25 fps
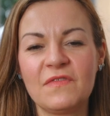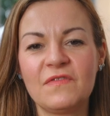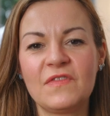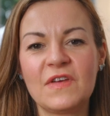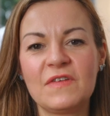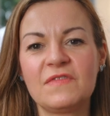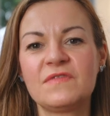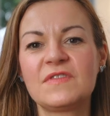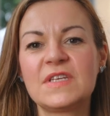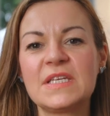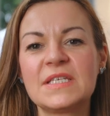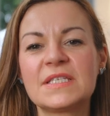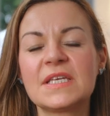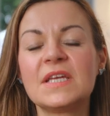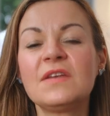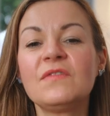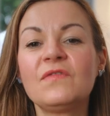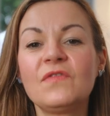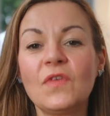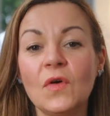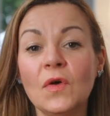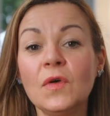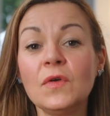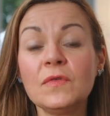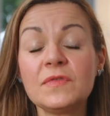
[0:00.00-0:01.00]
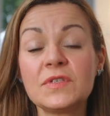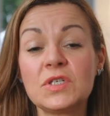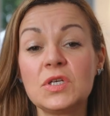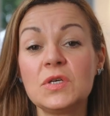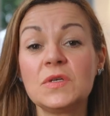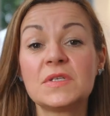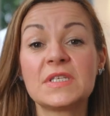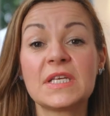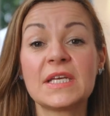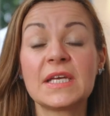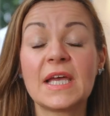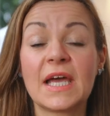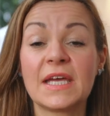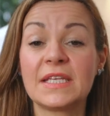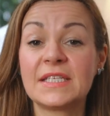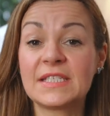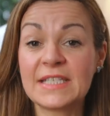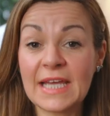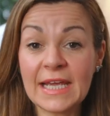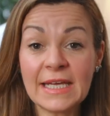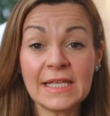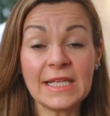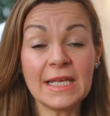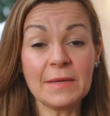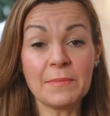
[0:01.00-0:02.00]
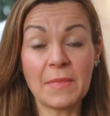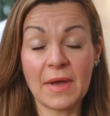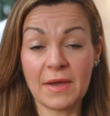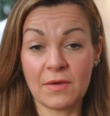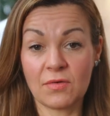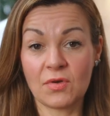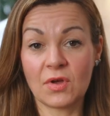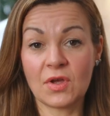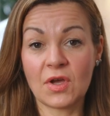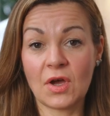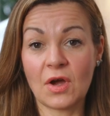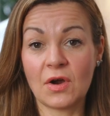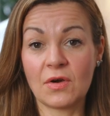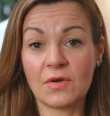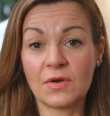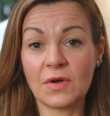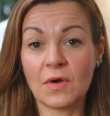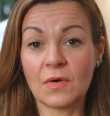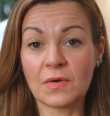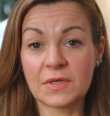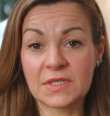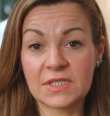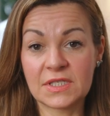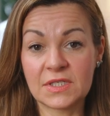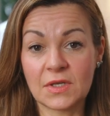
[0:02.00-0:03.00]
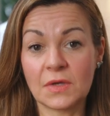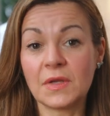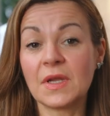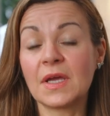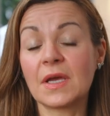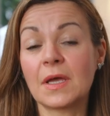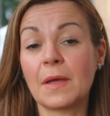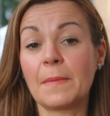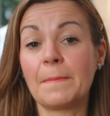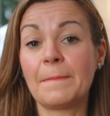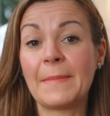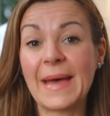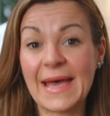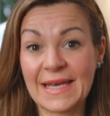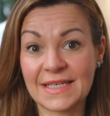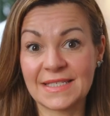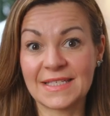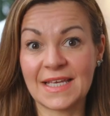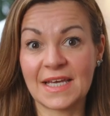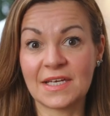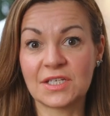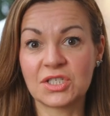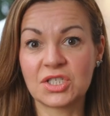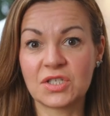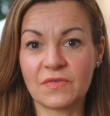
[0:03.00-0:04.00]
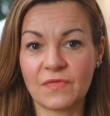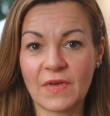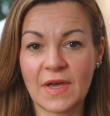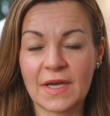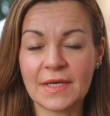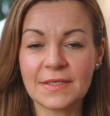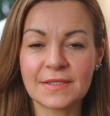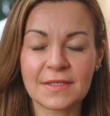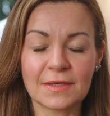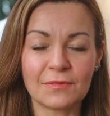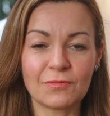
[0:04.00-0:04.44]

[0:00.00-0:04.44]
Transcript: 50s involves using a daily microcurrent or sonic massage device.